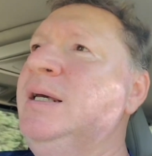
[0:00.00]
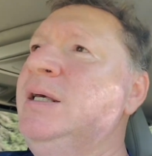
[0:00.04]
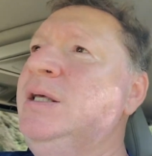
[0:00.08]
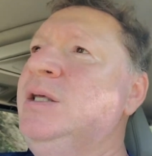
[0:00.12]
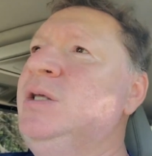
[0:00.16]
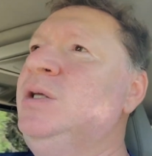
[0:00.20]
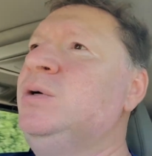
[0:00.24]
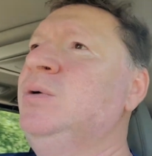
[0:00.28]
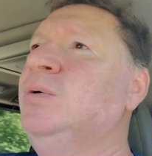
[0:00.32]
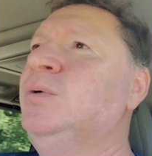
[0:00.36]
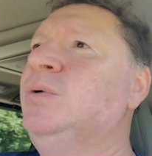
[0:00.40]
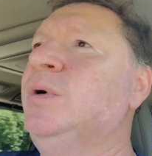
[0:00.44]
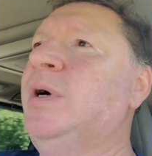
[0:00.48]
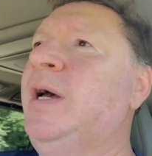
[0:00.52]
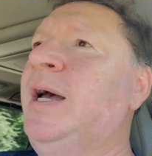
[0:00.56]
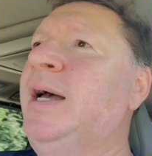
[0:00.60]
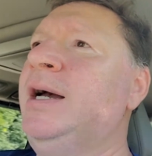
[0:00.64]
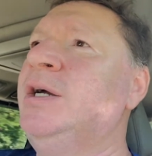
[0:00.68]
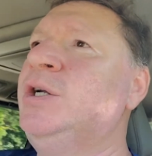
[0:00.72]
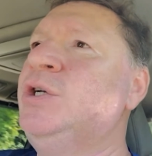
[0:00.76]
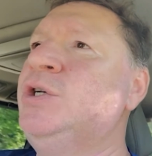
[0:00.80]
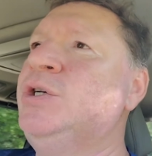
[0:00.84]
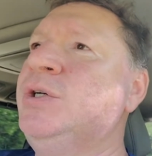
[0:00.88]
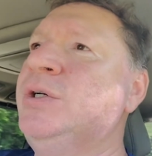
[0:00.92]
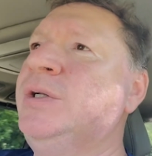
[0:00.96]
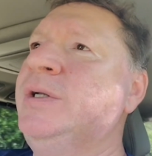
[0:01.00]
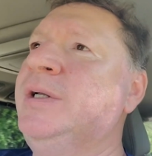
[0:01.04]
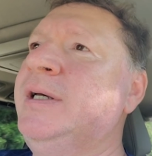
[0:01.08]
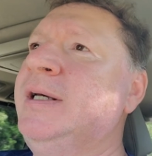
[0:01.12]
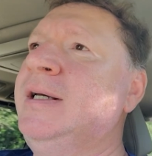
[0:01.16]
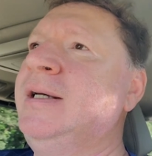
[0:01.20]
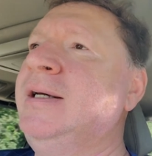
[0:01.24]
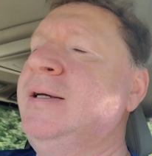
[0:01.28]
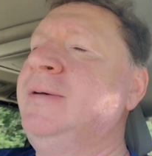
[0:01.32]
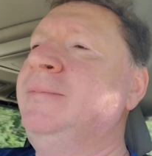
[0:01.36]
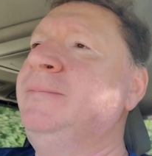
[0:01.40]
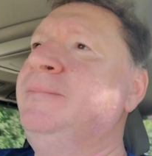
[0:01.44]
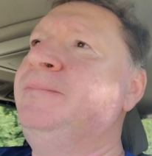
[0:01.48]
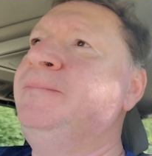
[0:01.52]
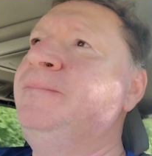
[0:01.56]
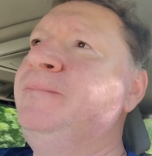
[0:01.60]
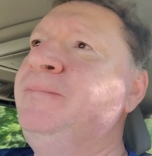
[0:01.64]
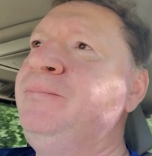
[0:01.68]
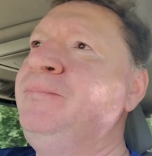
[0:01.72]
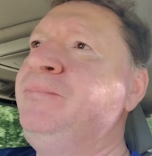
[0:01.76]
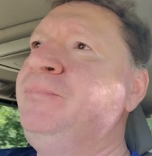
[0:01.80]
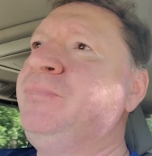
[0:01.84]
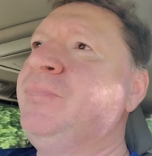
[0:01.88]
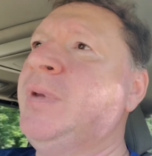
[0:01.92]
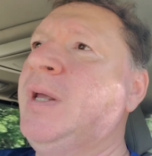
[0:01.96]
you actually
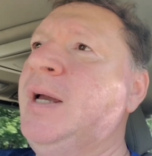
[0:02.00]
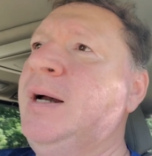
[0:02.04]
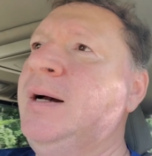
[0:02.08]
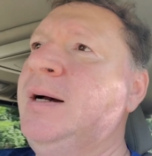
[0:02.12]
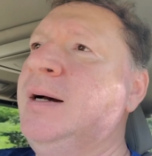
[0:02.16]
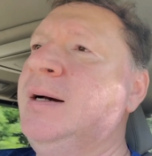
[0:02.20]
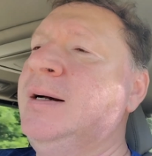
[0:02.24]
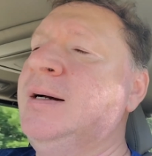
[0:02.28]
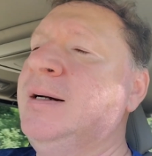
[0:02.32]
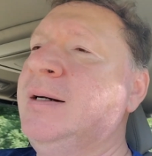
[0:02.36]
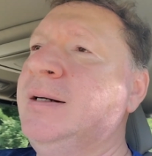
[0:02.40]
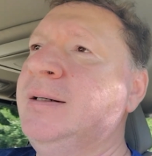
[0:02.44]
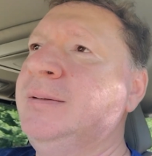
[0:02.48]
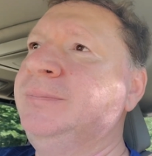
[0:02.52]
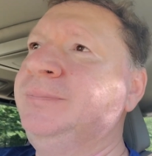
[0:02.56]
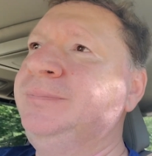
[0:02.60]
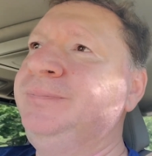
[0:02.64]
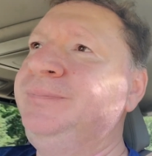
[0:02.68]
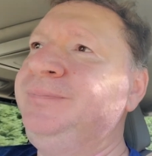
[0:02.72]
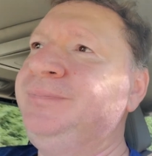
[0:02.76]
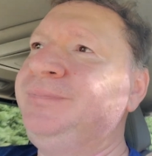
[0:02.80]
um,